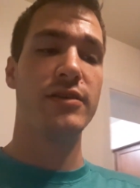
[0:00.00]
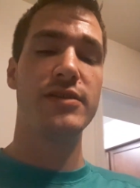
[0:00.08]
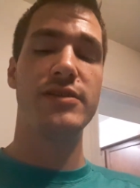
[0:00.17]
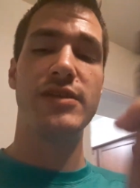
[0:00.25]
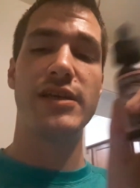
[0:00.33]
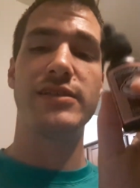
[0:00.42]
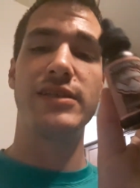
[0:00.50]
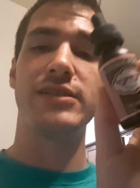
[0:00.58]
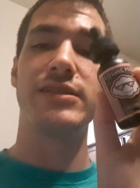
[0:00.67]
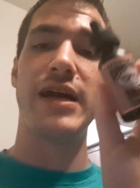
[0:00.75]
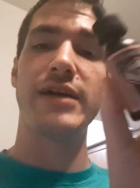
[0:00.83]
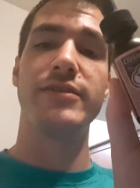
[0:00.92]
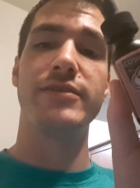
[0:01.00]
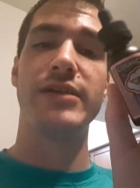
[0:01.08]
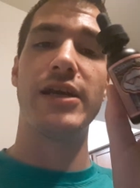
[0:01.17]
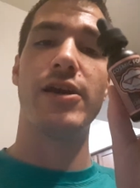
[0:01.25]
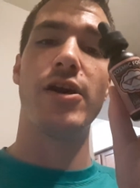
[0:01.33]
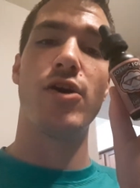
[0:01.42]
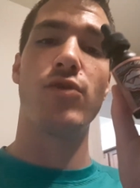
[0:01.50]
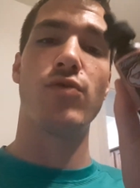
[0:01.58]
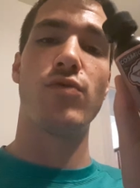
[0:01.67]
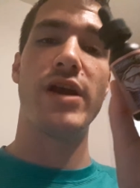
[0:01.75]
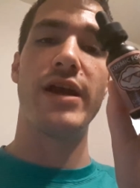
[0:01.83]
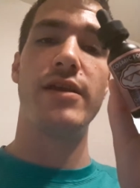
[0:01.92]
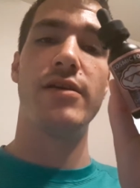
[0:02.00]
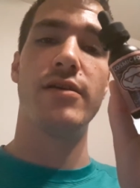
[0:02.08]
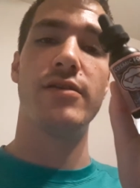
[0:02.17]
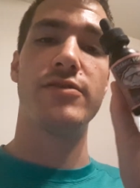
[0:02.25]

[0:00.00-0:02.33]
this tastes exactly like a red